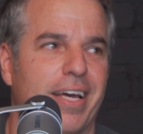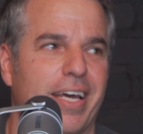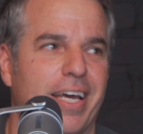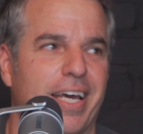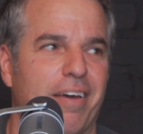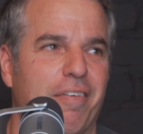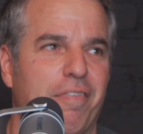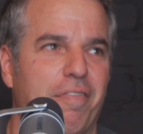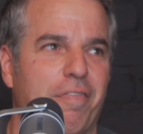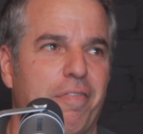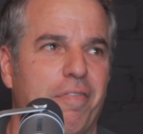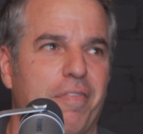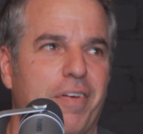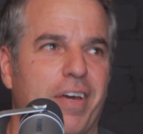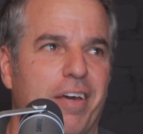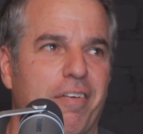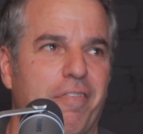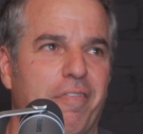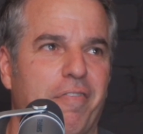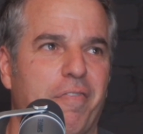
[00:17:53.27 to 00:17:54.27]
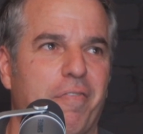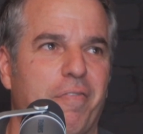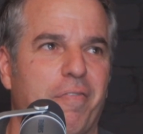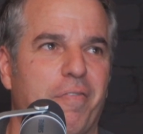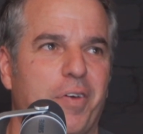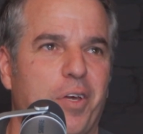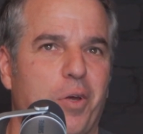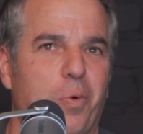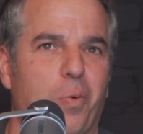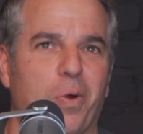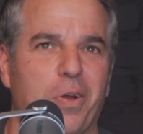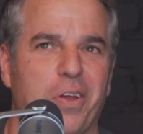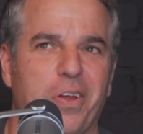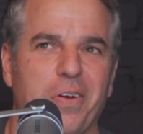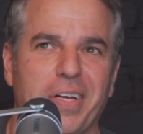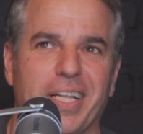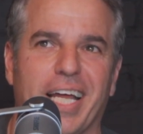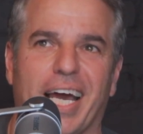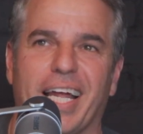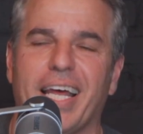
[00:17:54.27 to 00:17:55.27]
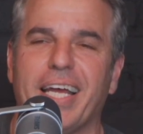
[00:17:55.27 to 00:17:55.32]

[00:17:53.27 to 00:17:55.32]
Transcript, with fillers: if if you weren't doing that.